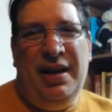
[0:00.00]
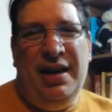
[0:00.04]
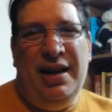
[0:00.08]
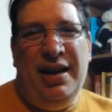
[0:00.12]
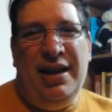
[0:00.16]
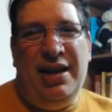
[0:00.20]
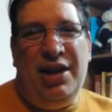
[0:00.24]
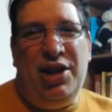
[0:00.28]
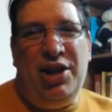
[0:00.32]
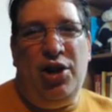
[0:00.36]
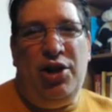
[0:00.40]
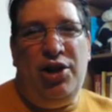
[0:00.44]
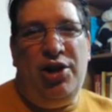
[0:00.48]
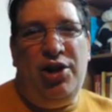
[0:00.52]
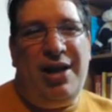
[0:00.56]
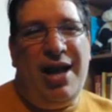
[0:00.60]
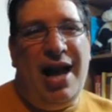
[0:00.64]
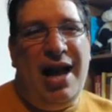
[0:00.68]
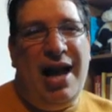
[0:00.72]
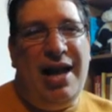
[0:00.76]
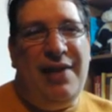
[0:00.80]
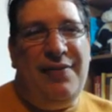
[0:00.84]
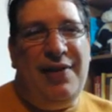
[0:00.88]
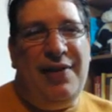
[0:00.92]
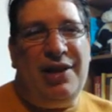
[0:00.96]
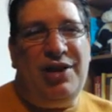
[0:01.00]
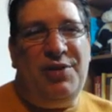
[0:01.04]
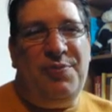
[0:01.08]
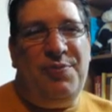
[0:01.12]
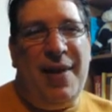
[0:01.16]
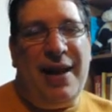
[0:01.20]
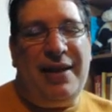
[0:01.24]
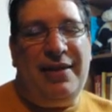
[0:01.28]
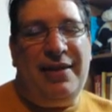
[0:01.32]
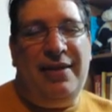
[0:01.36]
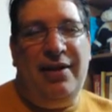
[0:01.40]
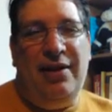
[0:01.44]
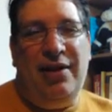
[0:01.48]
You know, you kind of
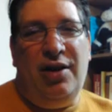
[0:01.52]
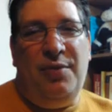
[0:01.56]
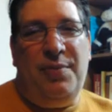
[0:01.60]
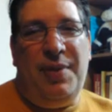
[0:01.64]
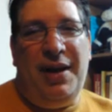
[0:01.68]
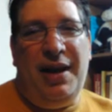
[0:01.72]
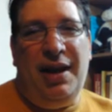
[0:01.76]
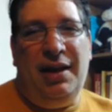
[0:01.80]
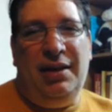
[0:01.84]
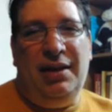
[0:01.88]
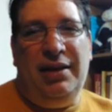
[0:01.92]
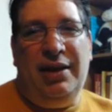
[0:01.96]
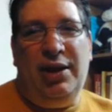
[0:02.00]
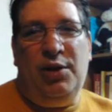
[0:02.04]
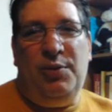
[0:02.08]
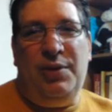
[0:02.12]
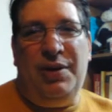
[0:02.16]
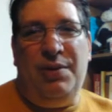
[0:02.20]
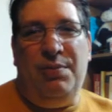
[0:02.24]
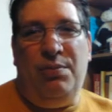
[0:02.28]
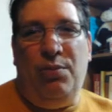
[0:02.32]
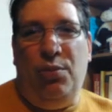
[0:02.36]
expect there to be a little bit